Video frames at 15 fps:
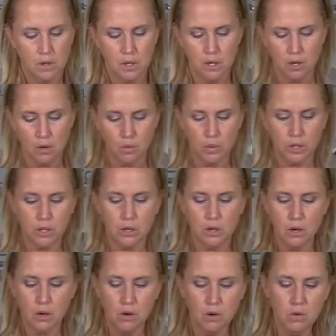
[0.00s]
There we
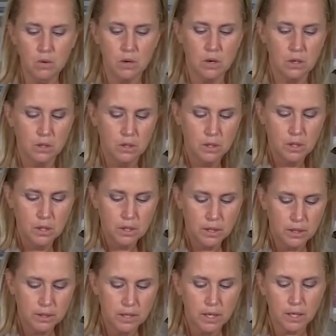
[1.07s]
go.
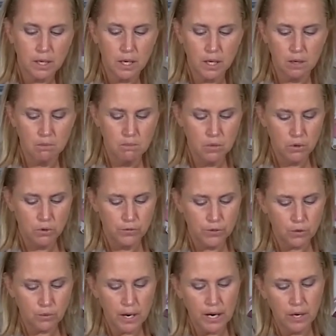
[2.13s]
Get that kind of
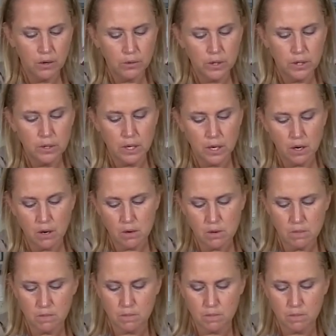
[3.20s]
moved around in there